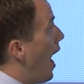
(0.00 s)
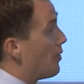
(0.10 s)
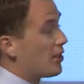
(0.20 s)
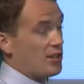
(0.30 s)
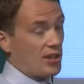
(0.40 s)

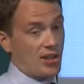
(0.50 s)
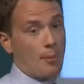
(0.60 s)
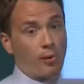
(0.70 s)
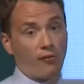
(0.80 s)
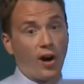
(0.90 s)
And this is
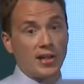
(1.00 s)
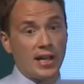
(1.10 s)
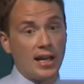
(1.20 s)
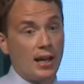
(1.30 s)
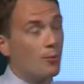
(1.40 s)
exemplified
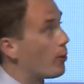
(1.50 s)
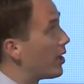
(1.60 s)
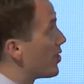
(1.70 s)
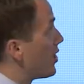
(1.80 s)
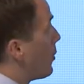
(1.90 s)
here. We
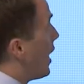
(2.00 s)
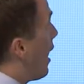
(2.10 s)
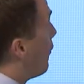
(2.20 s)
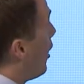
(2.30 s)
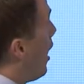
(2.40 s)
can see we
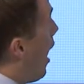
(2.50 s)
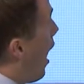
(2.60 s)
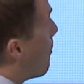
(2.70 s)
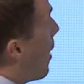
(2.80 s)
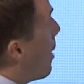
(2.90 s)
have
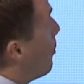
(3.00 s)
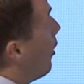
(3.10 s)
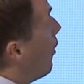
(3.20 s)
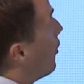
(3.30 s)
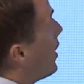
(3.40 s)
a
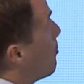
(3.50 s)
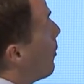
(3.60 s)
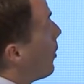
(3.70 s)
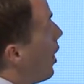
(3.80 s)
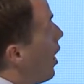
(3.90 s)
map of the
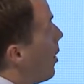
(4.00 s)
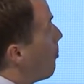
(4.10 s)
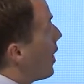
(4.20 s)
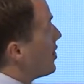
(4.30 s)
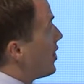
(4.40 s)

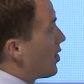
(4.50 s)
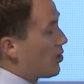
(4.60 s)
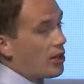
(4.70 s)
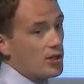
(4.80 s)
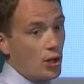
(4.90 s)
base
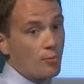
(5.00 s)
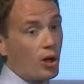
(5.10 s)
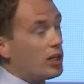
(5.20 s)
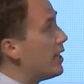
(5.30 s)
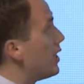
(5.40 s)
sextine top
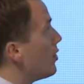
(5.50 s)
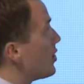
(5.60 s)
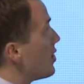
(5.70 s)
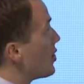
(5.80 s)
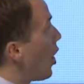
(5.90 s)
rock
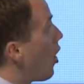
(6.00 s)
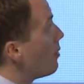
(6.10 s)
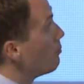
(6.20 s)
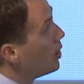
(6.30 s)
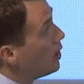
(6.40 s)
Liegend in
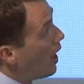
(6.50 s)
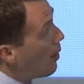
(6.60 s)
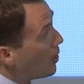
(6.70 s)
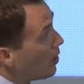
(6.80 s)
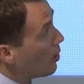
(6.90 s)
time,
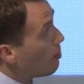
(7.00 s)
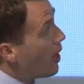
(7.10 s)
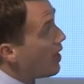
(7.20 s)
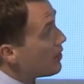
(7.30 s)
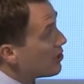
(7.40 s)
and we can
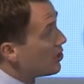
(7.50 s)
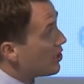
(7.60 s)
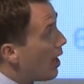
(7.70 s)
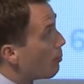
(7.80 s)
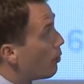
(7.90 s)
compare this to
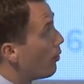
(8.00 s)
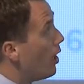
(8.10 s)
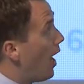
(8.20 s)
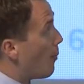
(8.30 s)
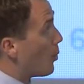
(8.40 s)
depth.
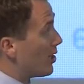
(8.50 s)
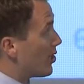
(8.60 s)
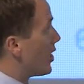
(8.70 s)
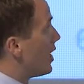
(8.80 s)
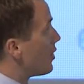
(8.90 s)
And we can
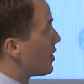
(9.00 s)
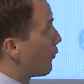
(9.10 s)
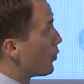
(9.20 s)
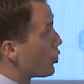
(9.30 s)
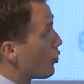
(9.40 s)
see the
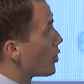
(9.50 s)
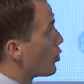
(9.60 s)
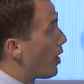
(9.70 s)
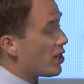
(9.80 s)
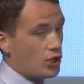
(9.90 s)
different
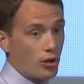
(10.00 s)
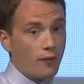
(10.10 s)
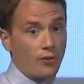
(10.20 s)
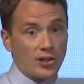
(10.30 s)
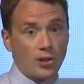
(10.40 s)
structuration
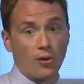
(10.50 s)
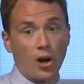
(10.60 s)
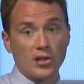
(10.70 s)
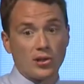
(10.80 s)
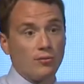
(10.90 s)
of this
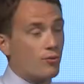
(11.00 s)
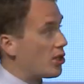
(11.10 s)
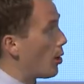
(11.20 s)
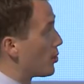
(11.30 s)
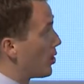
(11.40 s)
horizon
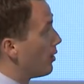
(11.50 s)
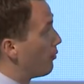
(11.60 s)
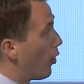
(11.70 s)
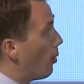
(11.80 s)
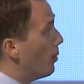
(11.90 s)
resulting
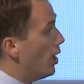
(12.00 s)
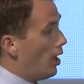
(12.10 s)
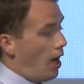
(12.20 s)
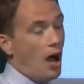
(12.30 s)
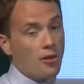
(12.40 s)
from
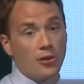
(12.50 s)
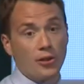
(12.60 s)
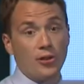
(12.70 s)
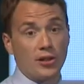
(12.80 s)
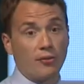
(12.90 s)

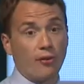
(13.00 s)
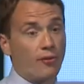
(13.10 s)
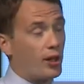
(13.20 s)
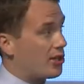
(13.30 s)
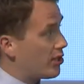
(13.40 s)
the different
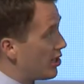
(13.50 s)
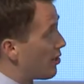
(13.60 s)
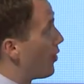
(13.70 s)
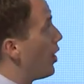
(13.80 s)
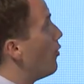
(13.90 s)

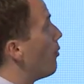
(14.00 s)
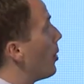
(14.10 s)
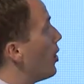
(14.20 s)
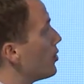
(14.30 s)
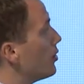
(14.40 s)
velocities of the
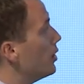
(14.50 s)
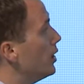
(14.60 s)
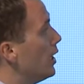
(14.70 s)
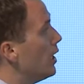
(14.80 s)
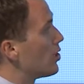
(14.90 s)
overburden.
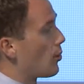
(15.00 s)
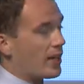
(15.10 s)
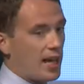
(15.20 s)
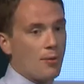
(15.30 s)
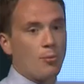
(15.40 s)
So
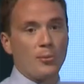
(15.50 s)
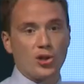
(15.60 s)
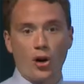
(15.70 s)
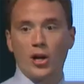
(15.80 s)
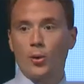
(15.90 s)
again, when we're
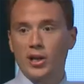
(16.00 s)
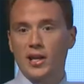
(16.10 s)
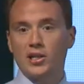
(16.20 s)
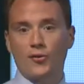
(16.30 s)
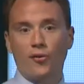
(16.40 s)
trying to
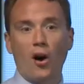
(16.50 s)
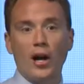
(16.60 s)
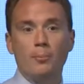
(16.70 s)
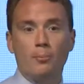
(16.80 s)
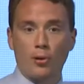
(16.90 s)

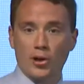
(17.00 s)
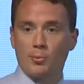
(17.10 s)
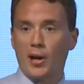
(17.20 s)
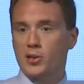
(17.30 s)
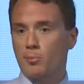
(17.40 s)
identify
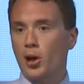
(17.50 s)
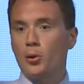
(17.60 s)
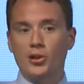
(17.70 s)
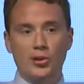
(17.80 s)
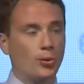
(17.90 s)
prospects
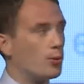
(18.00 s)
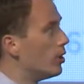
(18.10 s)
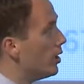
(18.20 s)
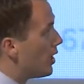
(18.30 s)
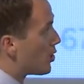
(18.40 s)
below the salt,
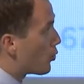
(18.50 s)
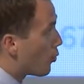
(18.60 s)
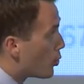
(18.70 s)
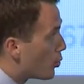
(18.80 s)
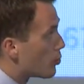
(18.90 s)
it's
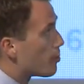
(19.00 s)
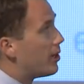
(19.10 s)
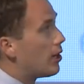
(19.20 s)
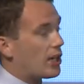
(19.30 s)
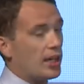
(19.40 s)
crucial to
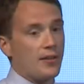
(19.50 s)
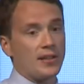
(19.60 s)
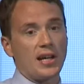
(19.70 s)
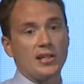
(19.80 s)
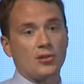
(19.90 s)
be looking at
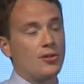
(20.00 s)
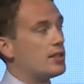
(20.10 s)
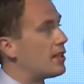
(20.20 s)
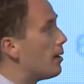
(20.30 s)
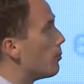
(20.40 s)
the data
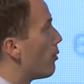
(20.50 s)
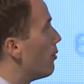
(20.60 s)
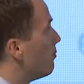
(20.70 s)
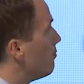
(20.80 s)
in depth.